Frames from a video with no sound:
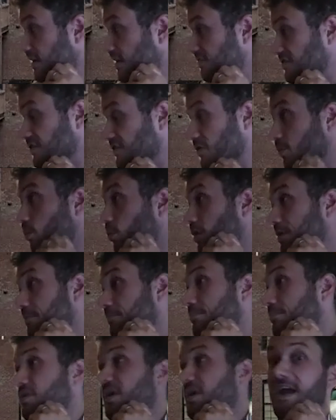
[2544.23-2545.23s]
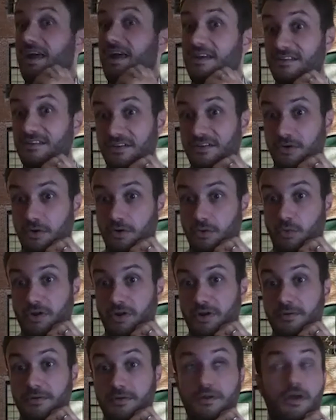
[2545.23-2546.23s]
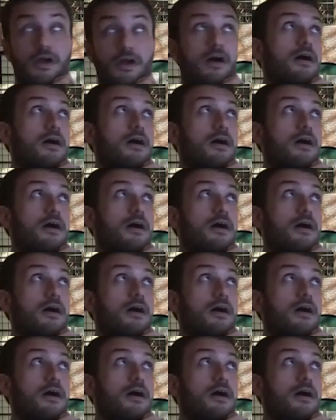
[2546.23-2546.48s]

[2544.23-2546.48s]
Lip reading: is there one brand or one,